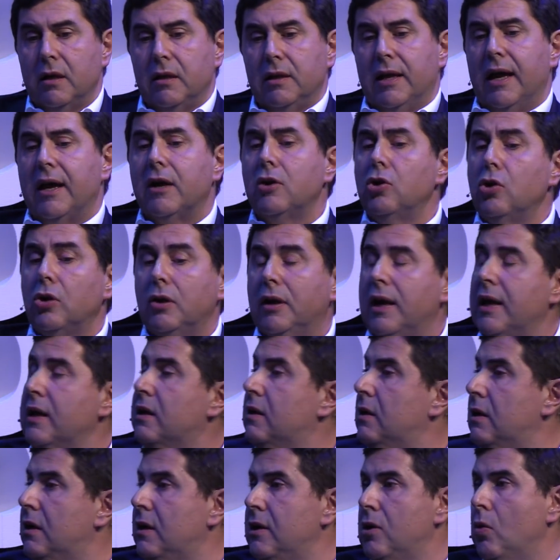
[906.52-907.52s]
They are not
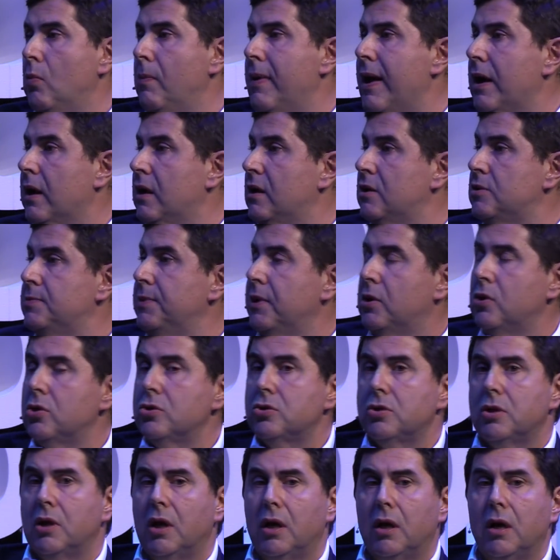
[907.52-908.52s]
like new markets
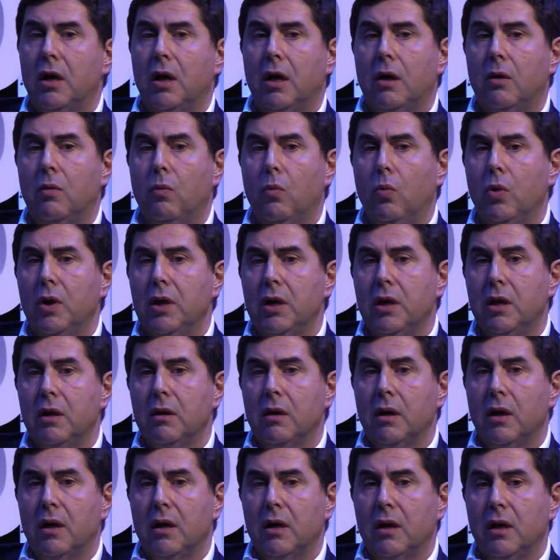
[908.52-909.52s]
because we
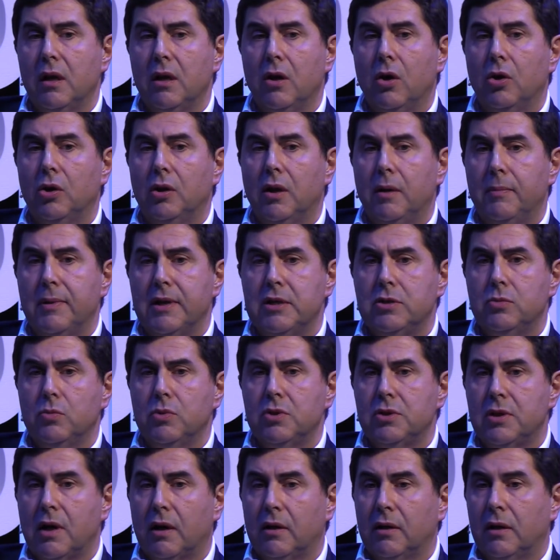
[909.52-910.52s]
in Hotelbeds
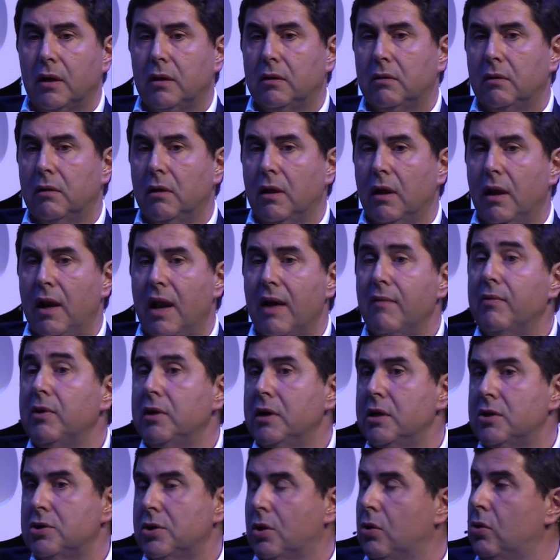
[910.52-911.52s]
we started
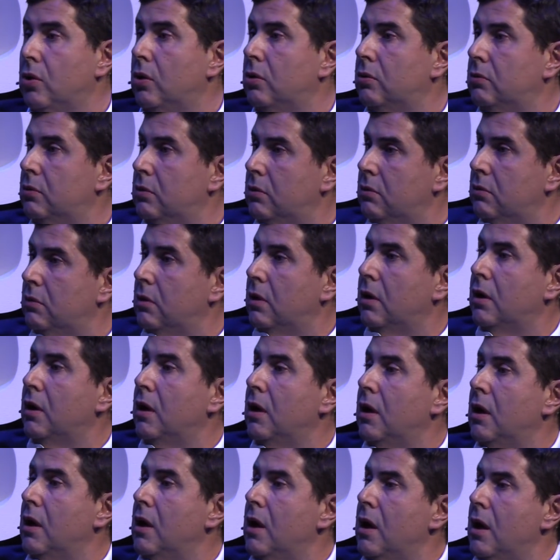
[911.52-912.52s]
11 years ago.
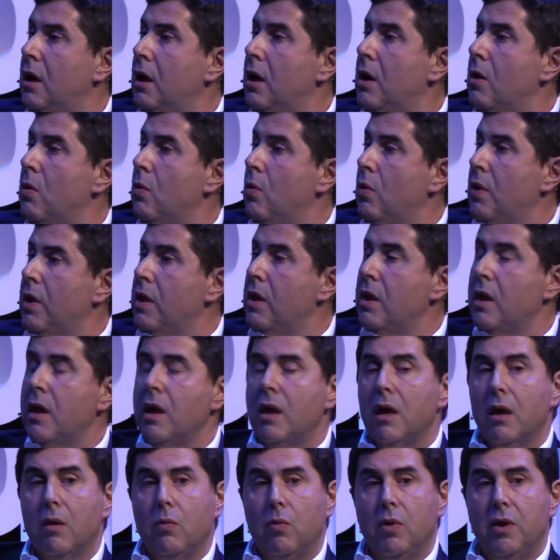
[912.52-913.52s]

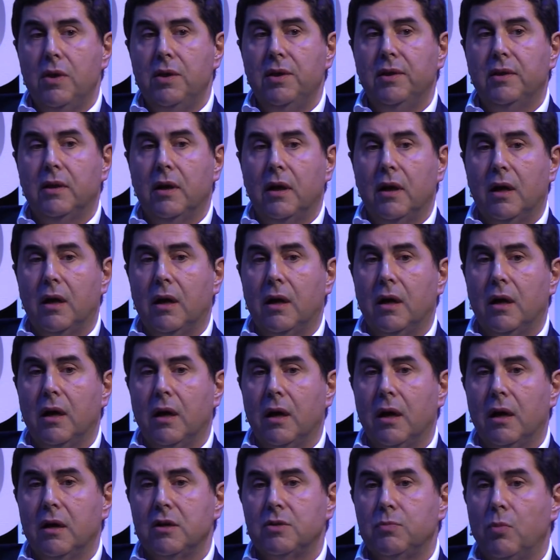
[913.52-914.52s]
We did
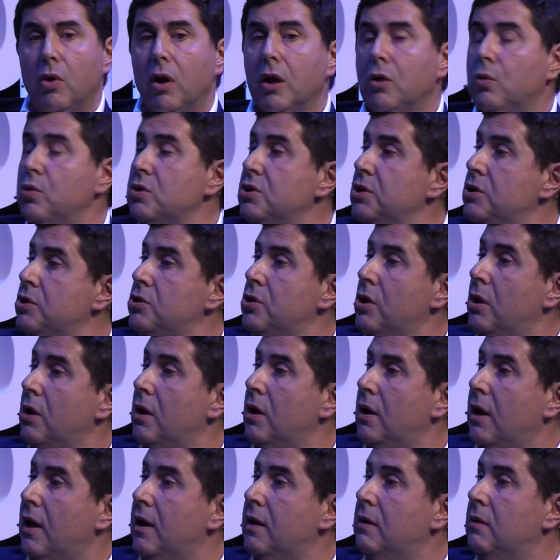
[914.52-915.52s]
a small
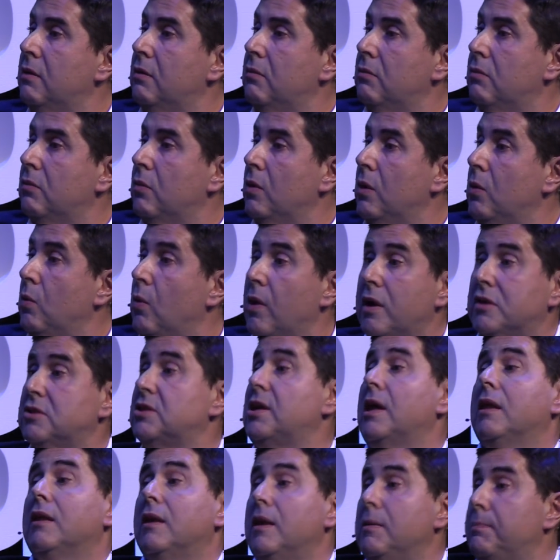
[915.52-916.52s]
acquisition and we were
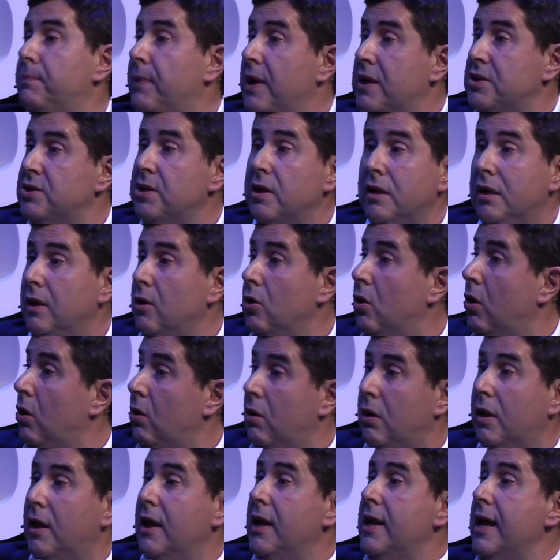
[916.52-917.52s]
suddenly present in
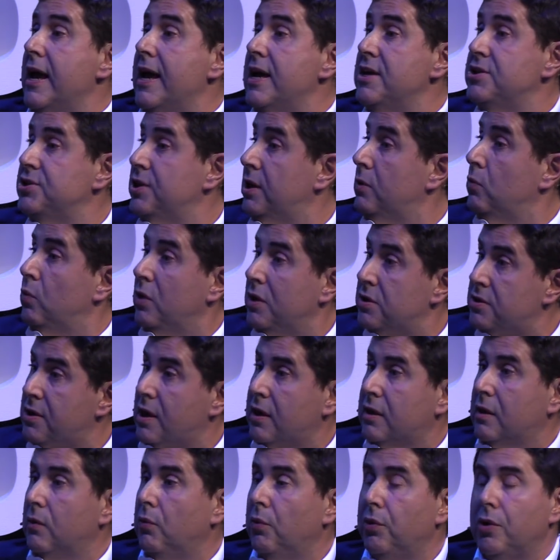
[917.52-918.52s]
all Asia. And we
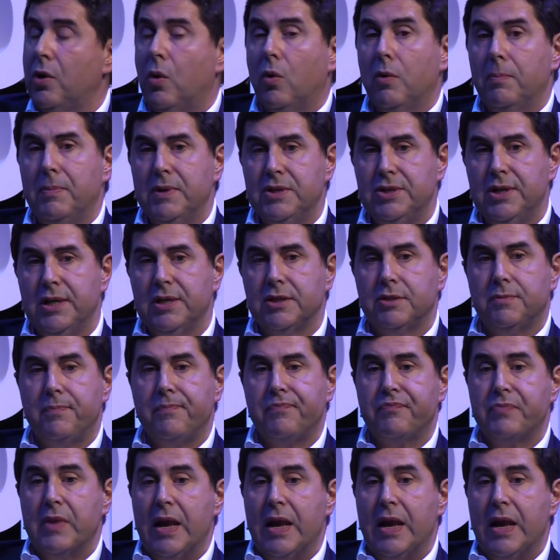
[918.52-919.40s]
started with our business.